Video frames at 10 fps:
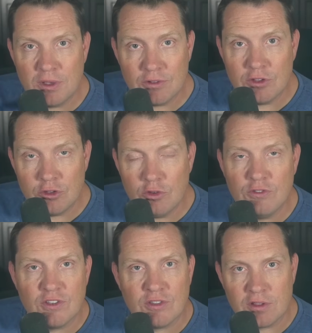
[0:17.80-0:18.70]
your
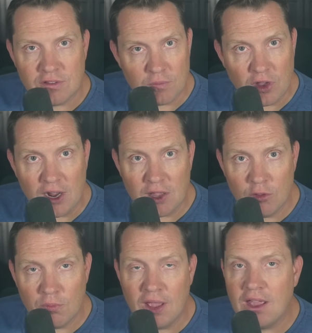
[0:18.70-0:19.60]
company's most sensitive
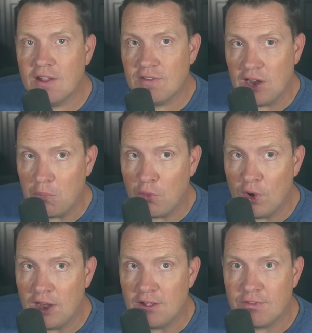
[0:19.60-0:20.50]
query results and
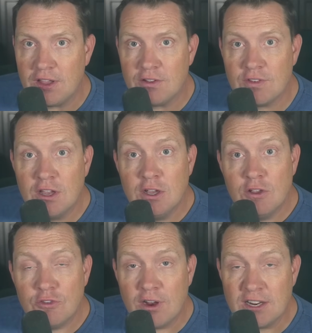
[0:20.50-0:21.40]
session tokens be
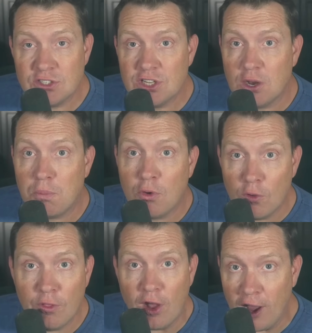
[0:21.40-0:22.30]
floating around the
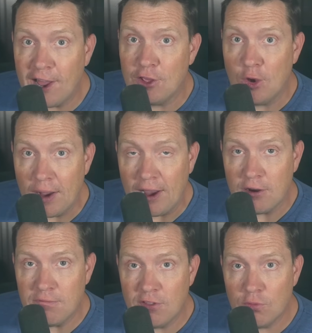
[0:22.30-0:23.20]
public internet right
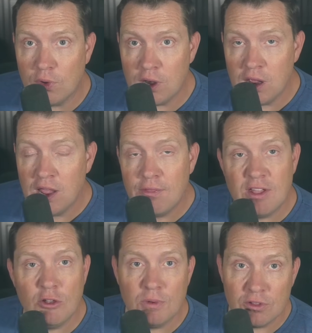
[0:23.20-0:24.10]
now? How much
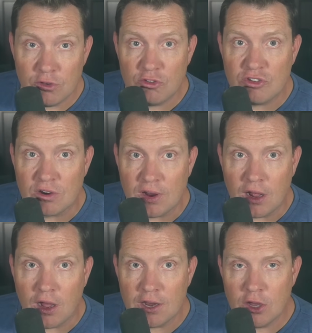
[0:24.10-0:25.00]
is your data worth
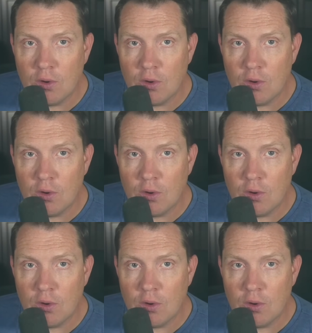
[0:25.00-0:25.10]
when the very